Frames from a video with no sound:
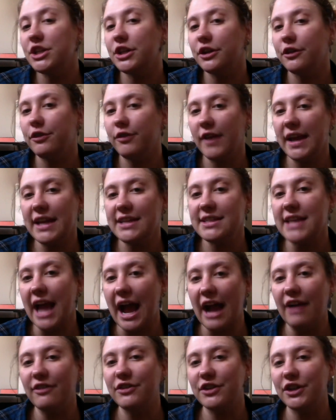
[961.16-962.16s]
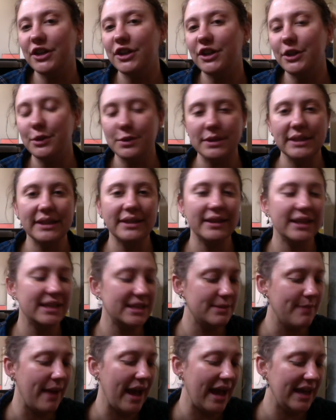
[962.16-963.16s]
your face after using
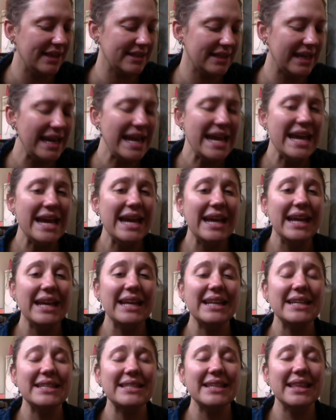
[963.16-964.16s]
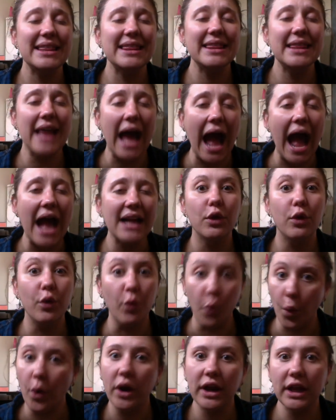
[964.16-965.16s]
this mask. It is that
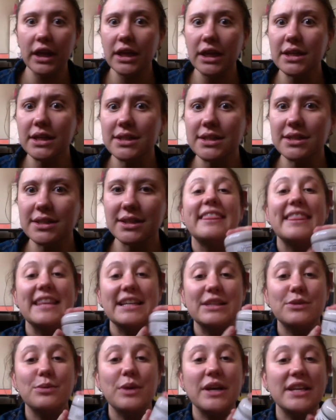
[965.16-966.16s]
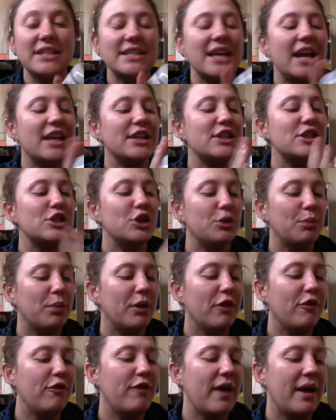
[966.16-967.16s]
glorious. This was a
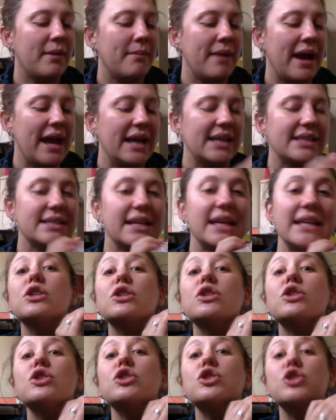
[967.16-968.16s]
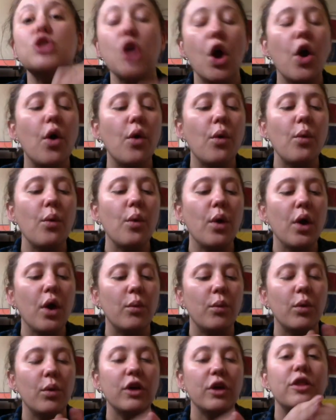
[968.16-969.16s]
super fun mask, so
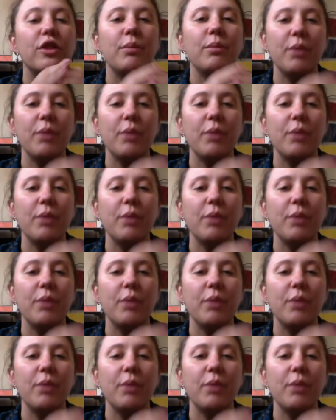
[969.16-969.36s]
worth the